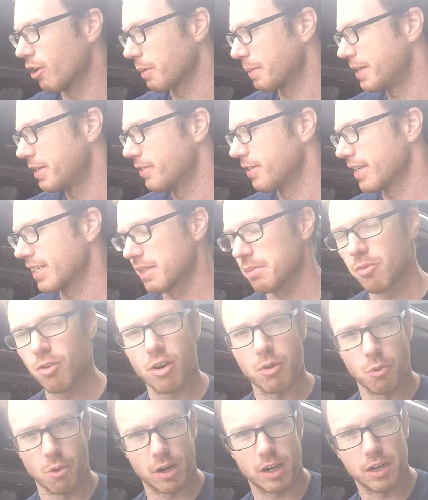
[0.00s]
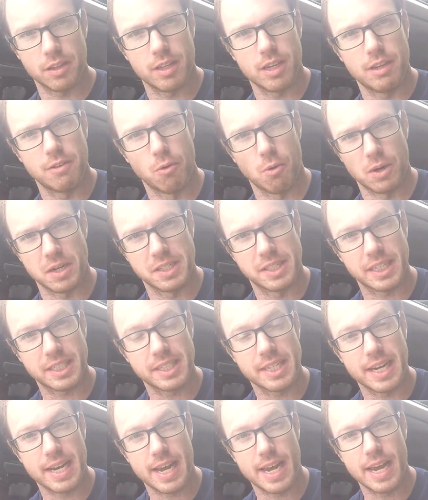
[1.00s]
gonna be doing some more work on the E46
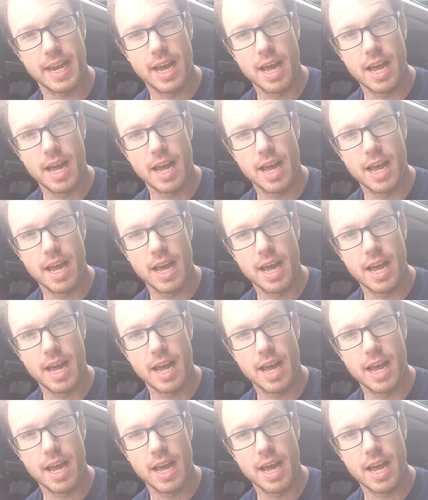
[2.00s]
today.